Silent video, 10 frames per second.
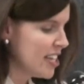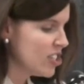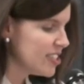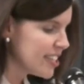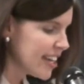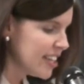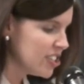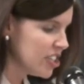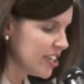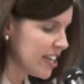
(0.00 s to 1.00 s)
She studied
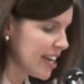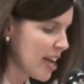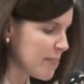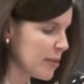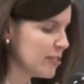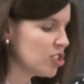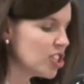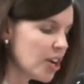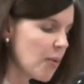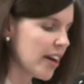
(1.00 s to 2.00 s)
engineering at both
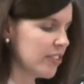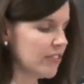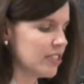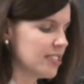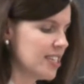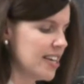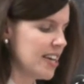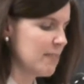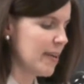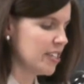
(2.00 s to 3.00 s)
Tsinghua
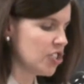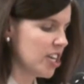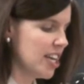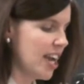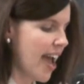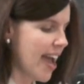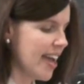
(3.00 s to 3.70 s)
University in Beijing